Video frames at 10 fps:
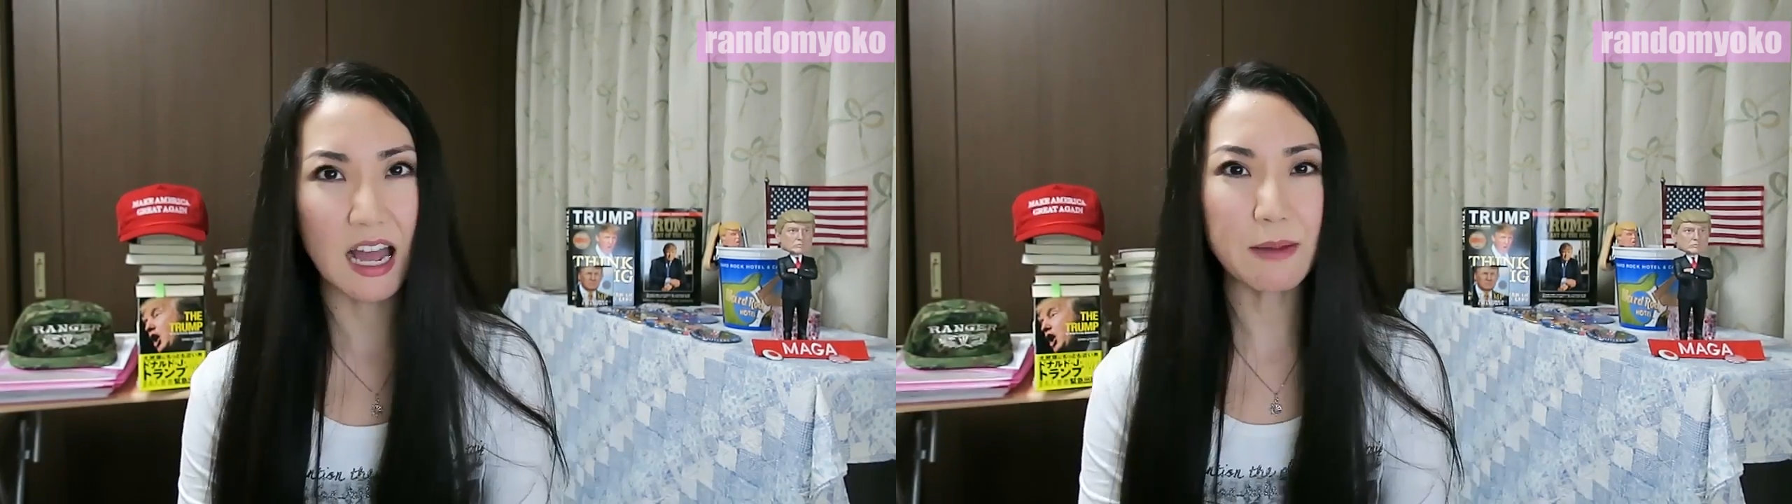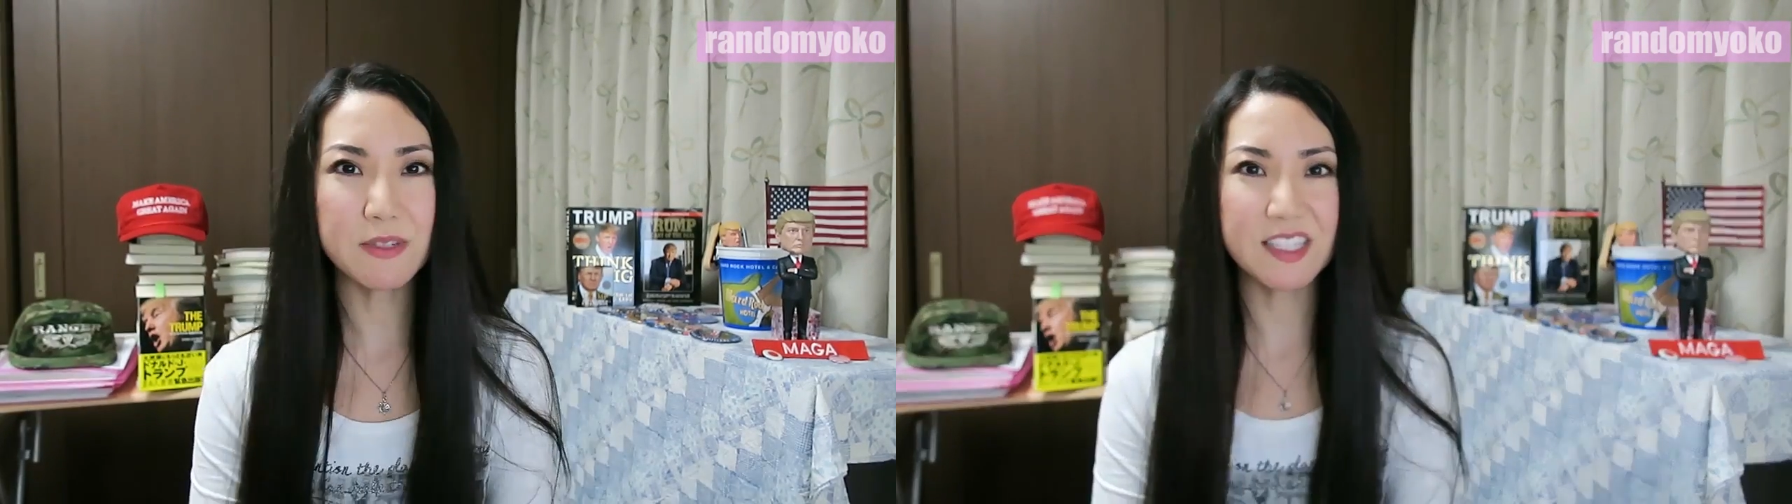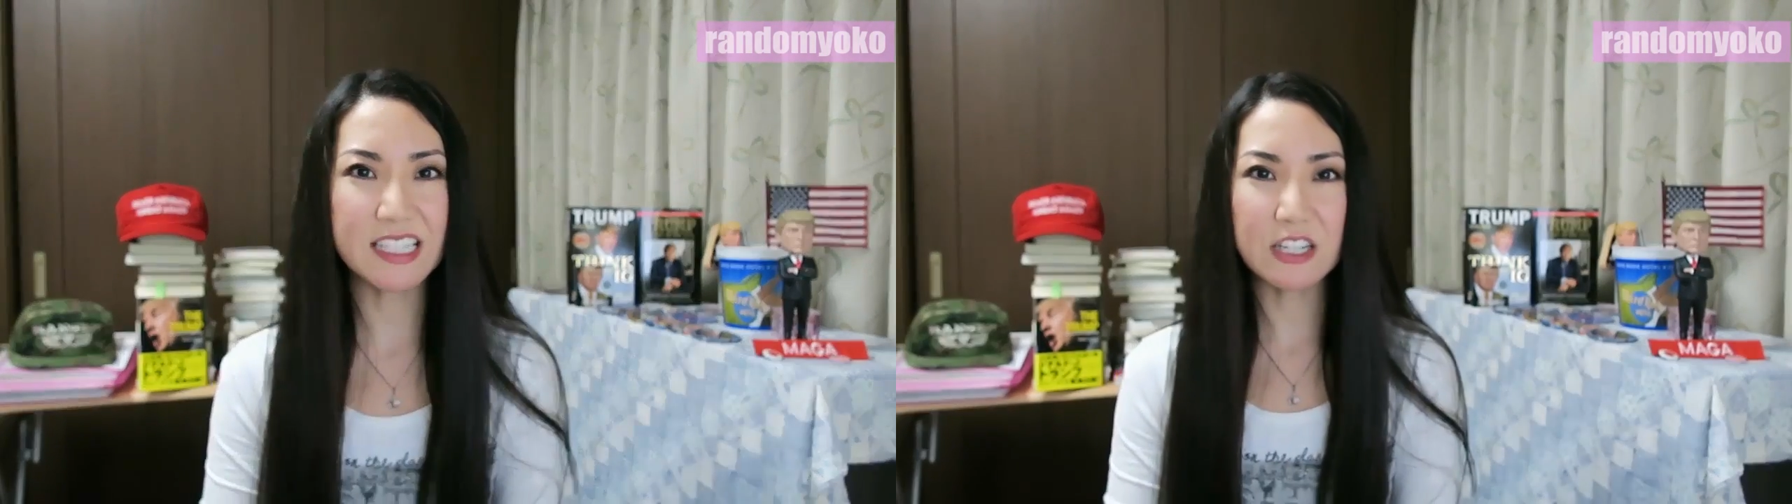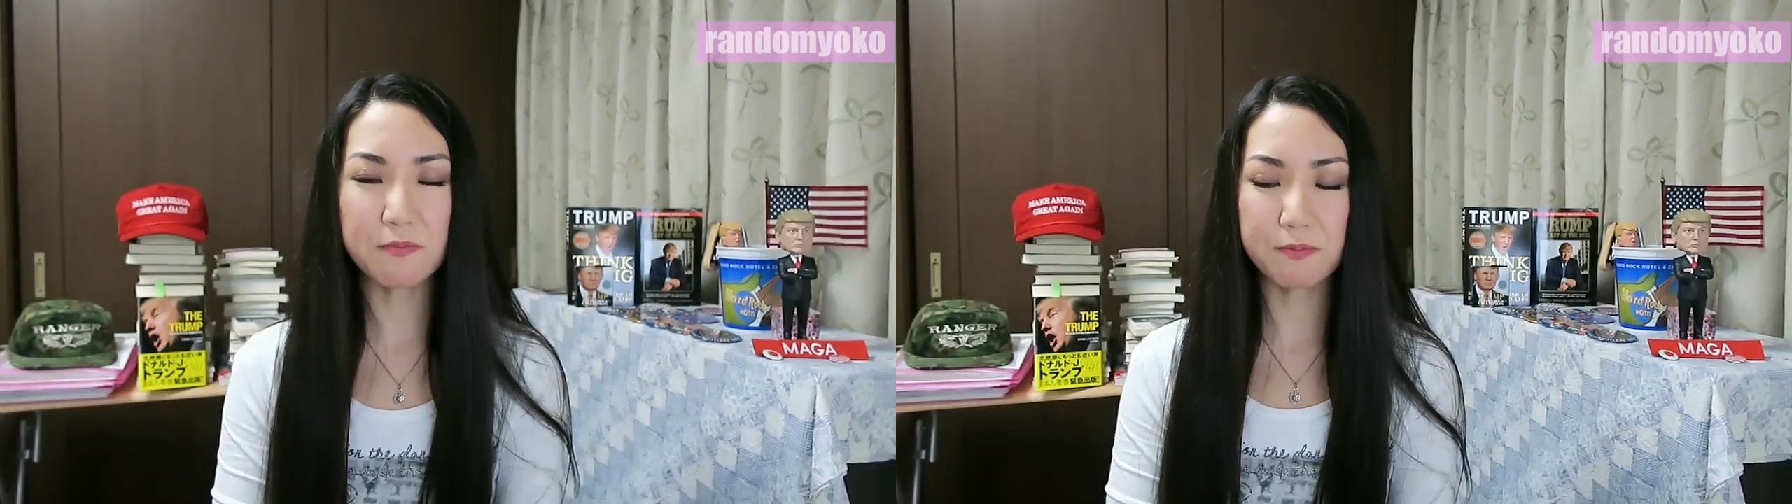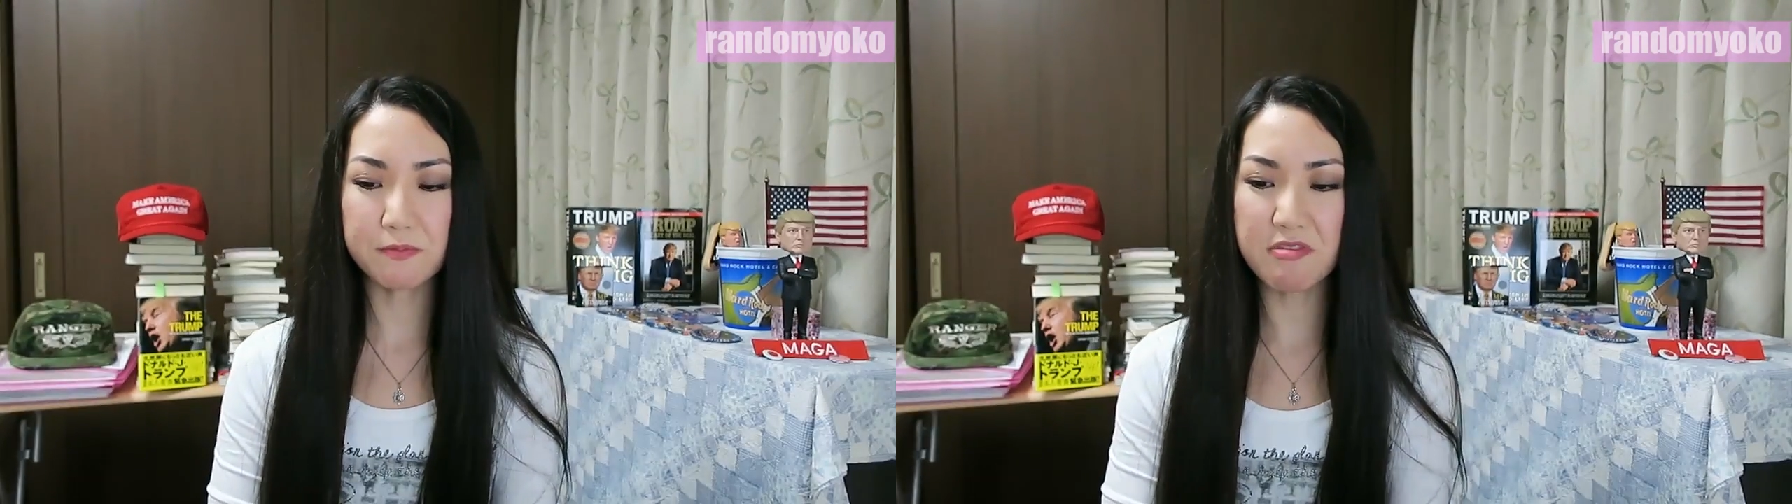I'm sick
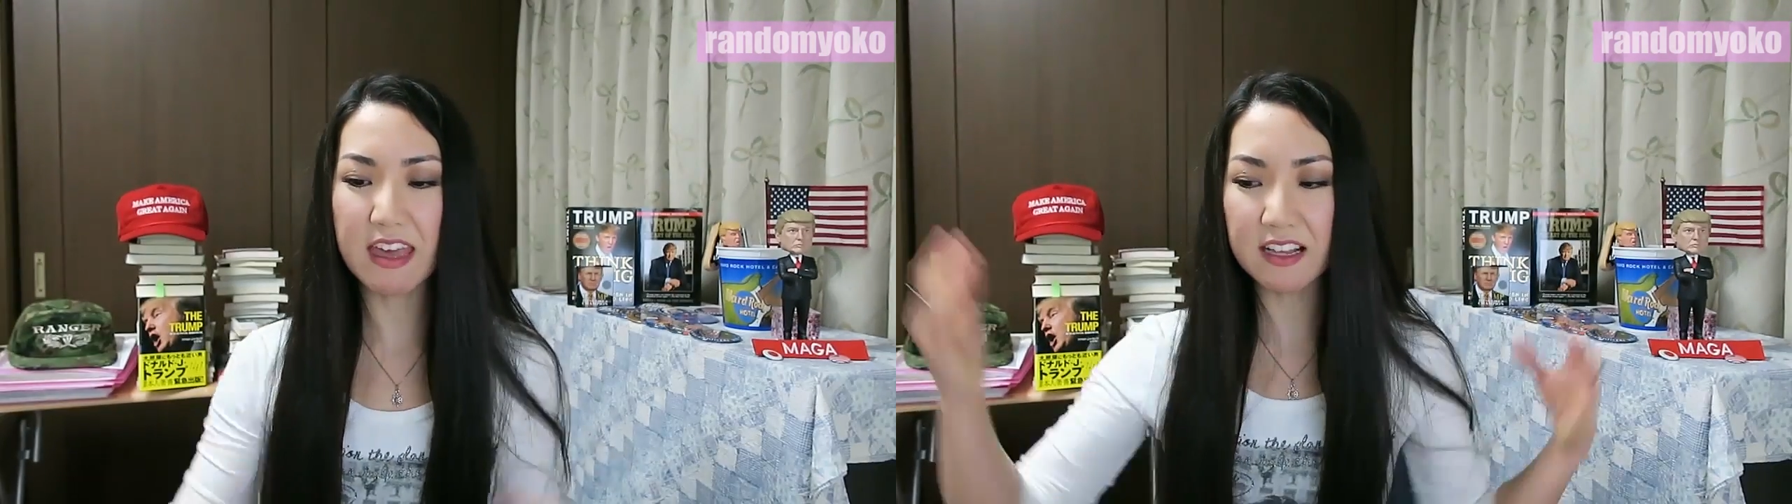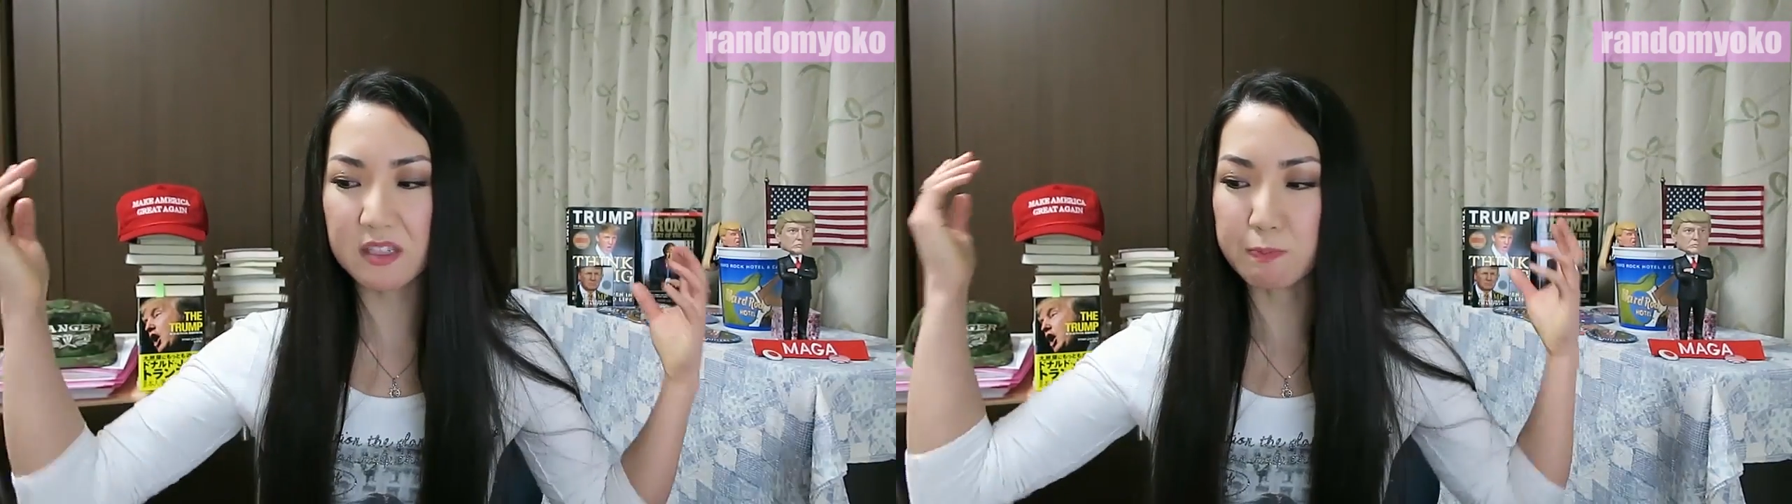of things